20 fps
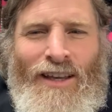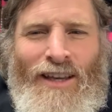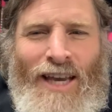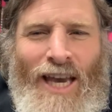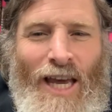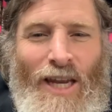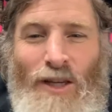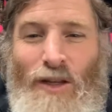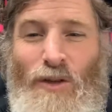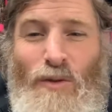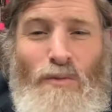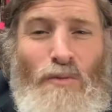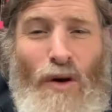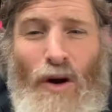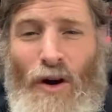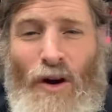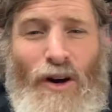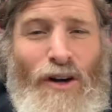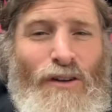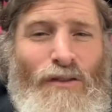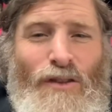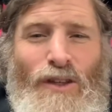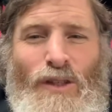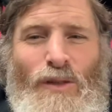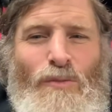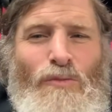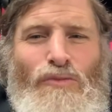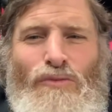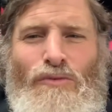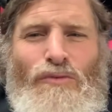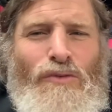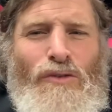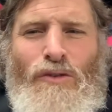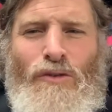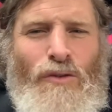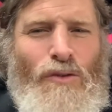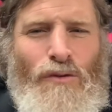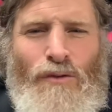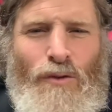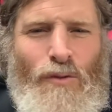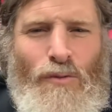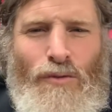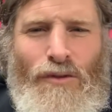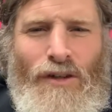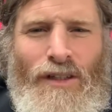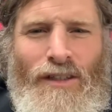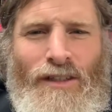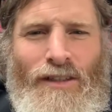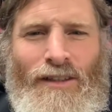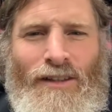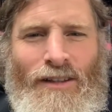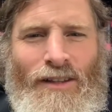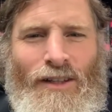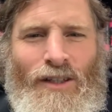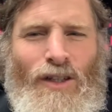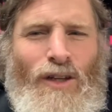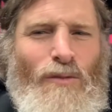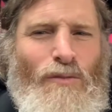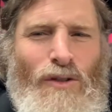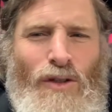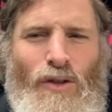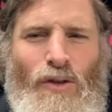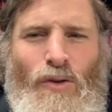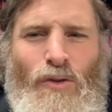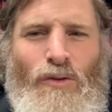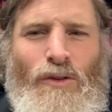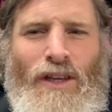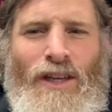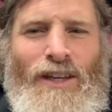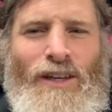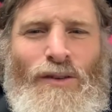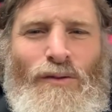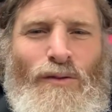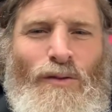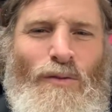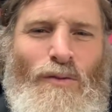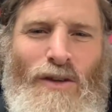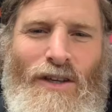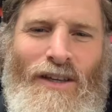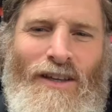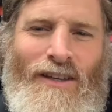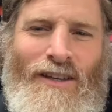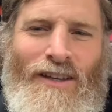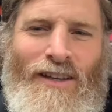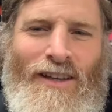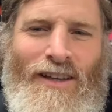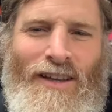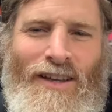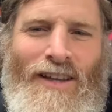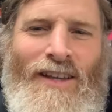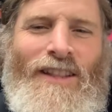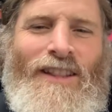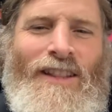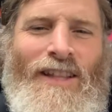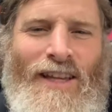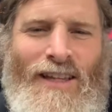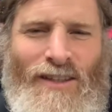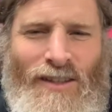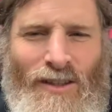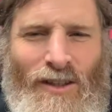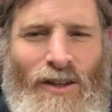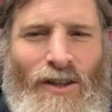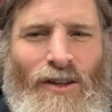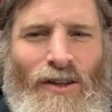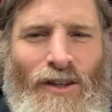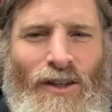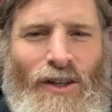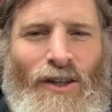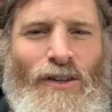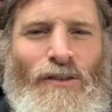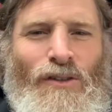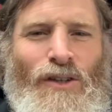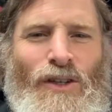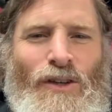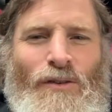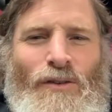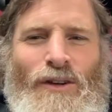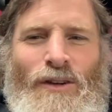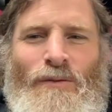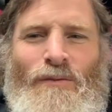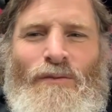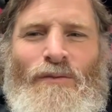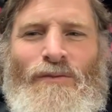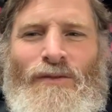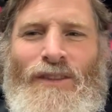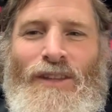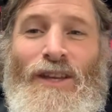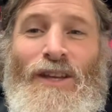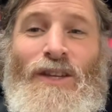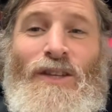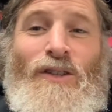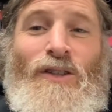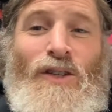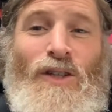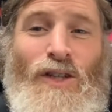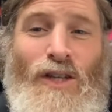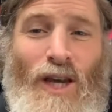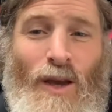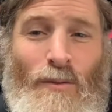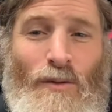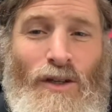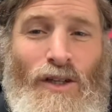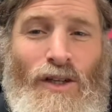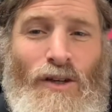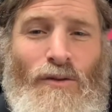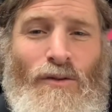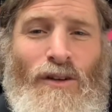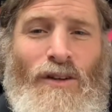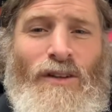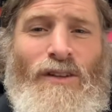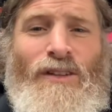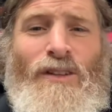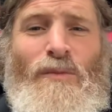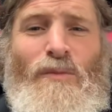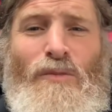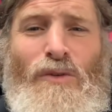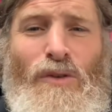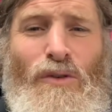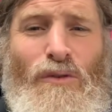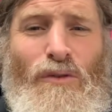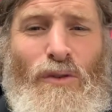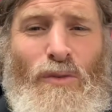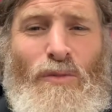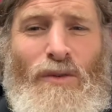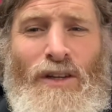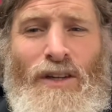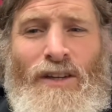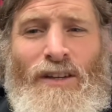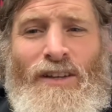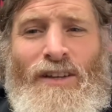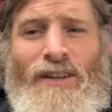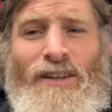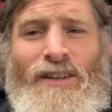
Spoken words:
and it's part of this beautiful bracelet that Hashem is creating for me. That's the koyach of shira. So Shabbos Shira, beautiful minhag.